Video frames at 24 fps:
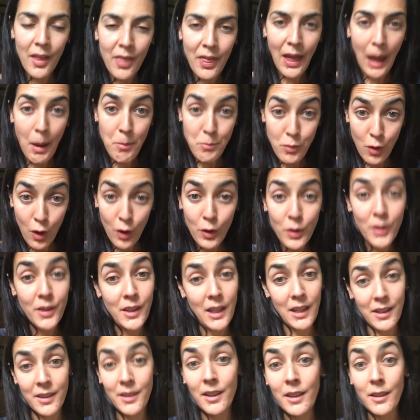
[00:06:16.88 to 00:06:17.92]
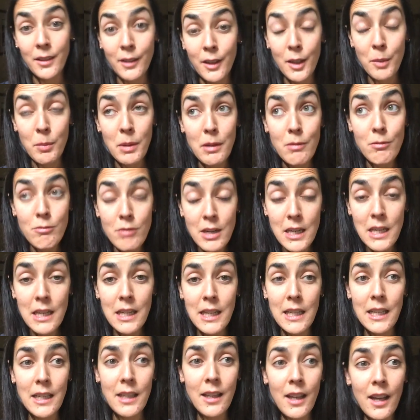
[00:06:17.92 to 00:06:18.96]
that process is going to be
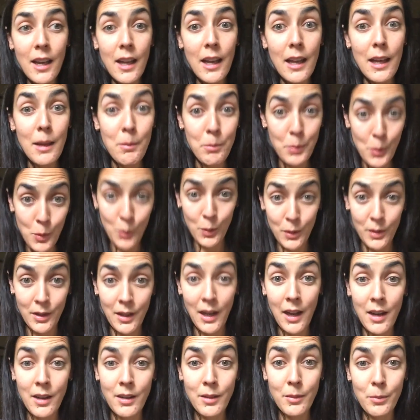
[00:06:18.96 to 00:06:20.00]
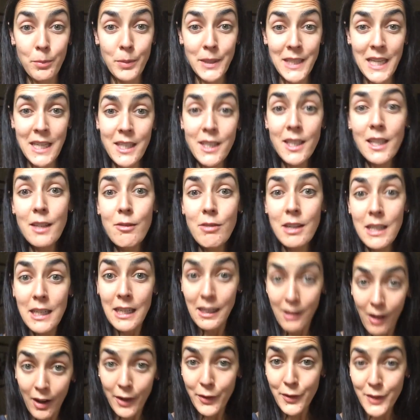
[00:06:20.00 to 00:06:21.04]
really important and potentially really
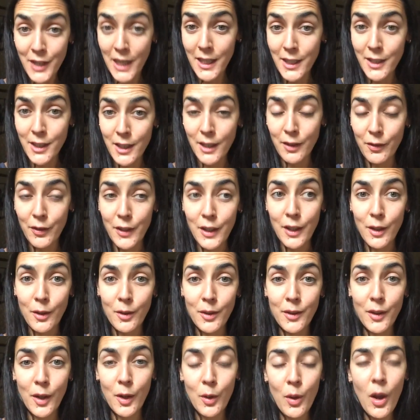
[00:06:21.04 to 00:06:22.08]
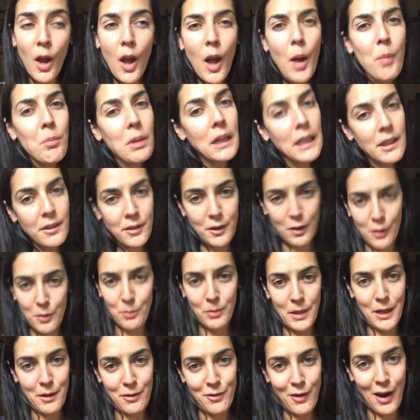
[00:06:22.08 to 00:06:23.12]
life-changing for you. So please don't
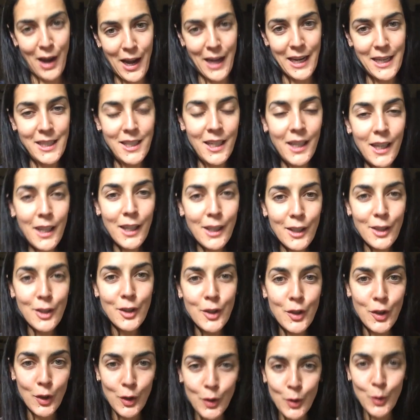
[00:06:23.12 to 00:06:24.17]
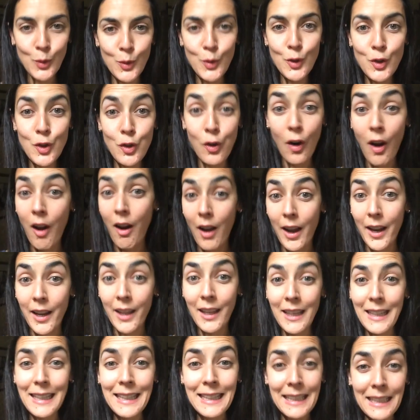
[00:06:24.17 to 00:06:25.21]
be afraid. Do try
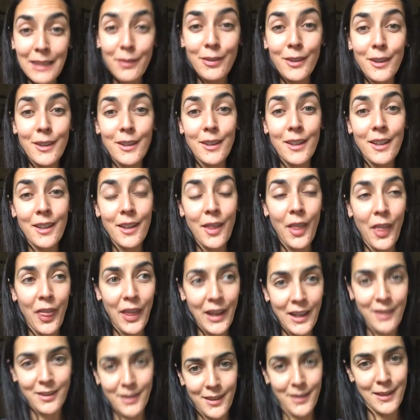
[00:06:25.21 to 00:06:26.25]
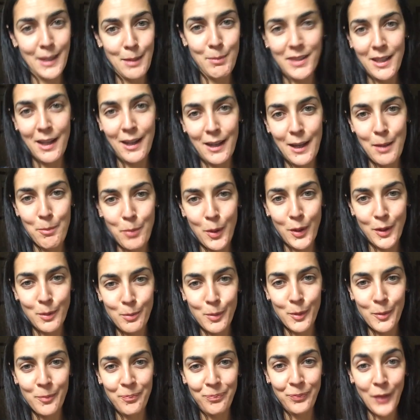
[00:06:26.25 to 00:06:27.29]
even the things that seem slightly
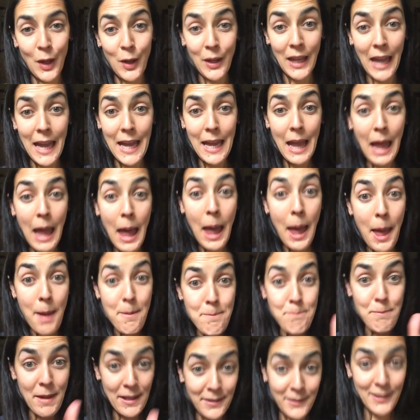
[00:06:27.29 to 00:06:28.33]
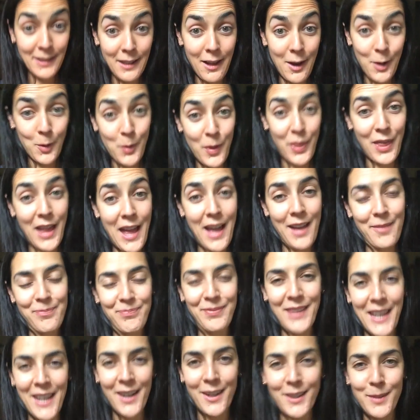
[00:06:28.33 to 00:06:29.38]
impossible. Okay? Best of luck with that,
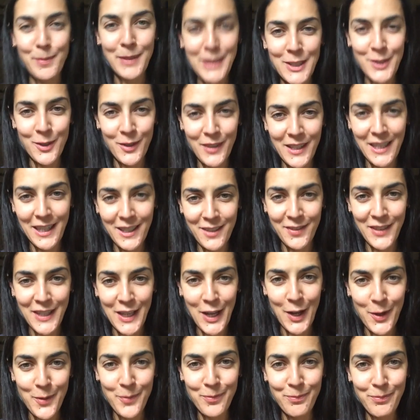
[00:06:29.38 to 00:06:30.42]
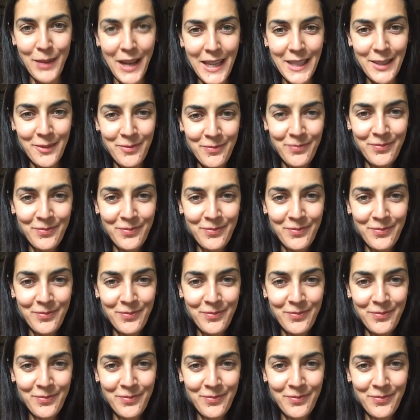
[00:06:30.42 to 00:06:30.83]
and I'll speak to you on the next video. Bye.